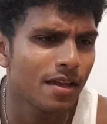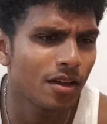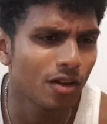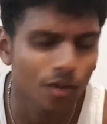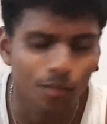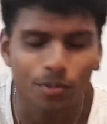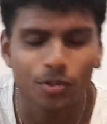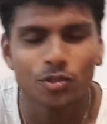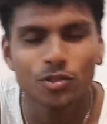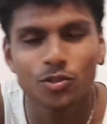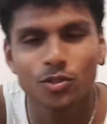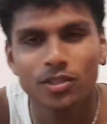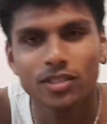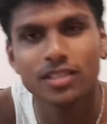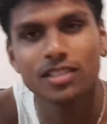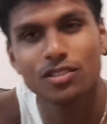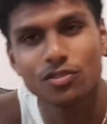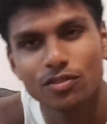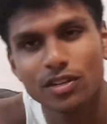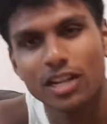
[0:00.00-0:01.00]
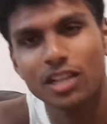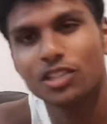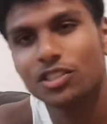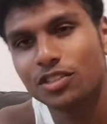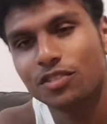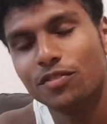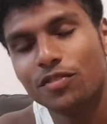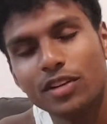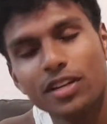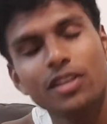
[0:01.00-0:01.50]
Hope you enjoyed this
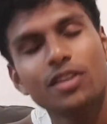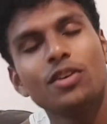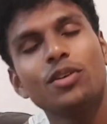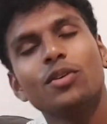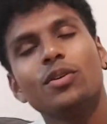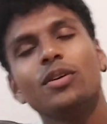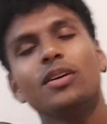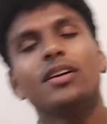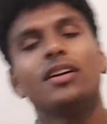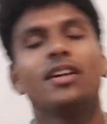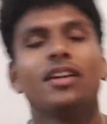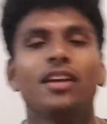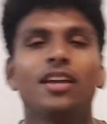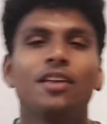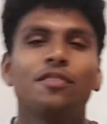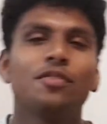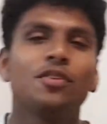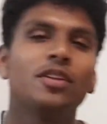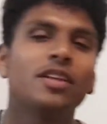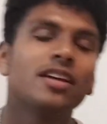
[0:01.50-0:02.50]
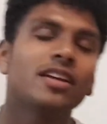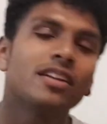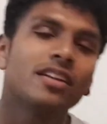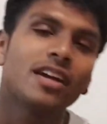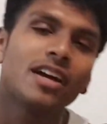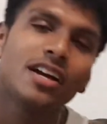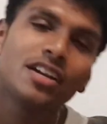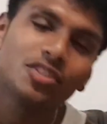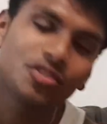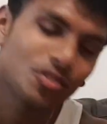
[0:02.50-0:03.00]
reaction video. If you did,
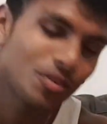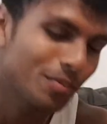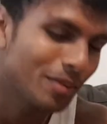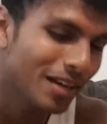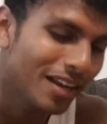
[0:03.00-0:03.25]
guys, drop a